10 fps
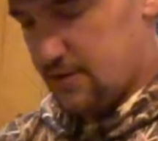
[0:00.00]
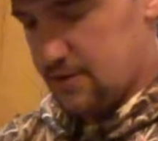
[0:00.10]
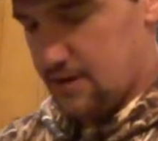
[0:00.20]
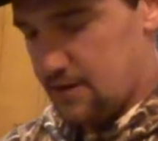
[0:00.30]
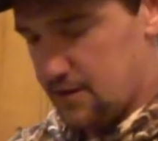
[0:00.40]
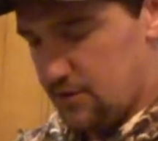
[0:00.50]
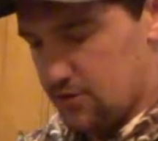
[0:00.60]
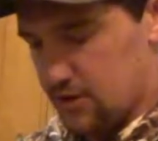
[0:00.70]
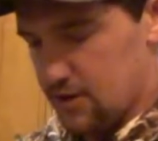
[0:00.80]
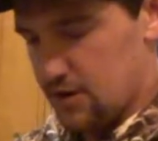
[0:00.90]
and then
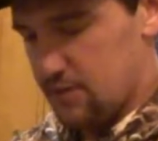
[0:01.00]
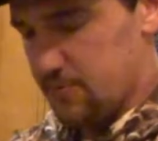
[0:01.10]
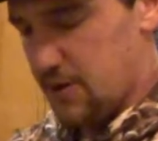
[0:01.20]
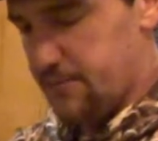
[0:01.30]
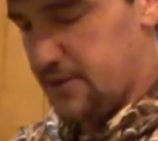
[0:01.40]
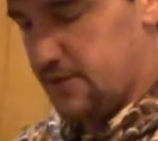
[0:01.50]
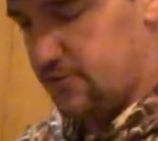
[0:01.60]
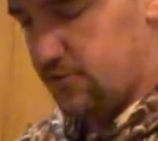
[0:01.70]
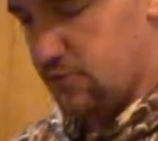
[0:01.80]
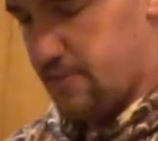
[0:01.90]
you're going to cut them up
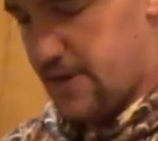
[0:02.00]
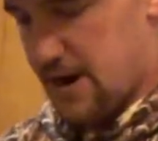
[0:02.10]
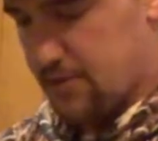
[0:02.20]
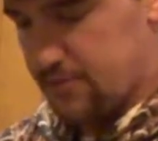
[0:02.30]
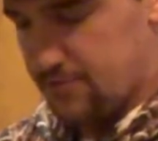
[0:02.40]
into about